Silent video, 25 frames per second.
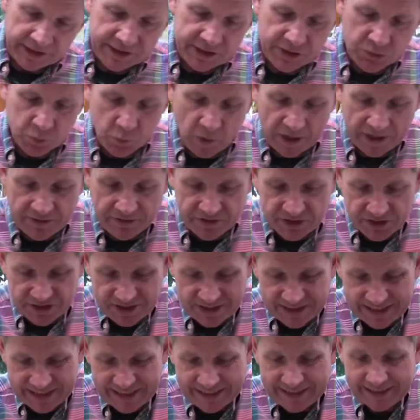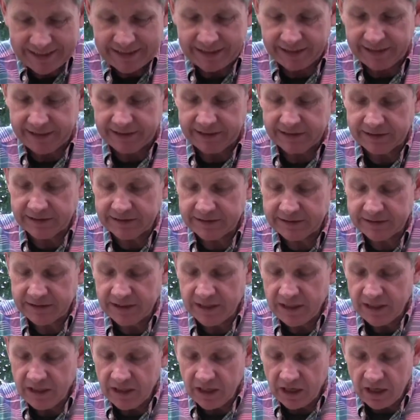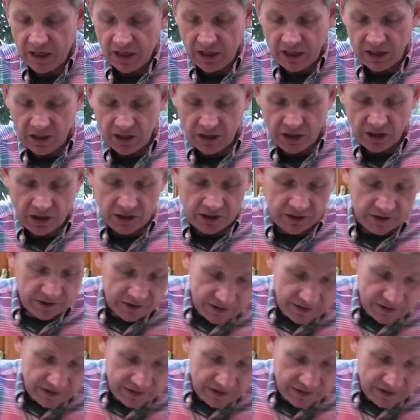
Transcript: is when the seedlings are